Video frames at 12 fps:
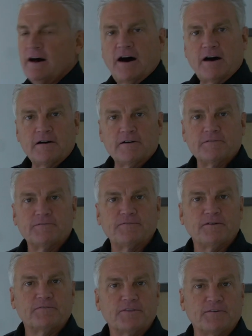
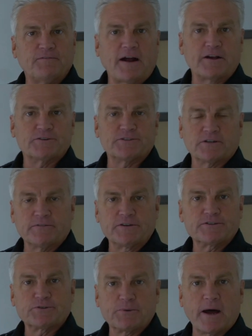of the fire
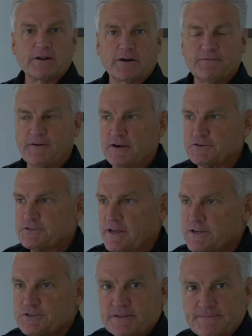service throughout our fire
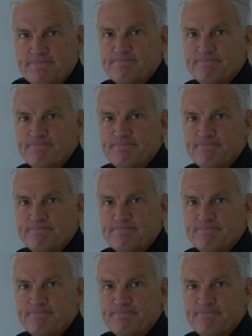station.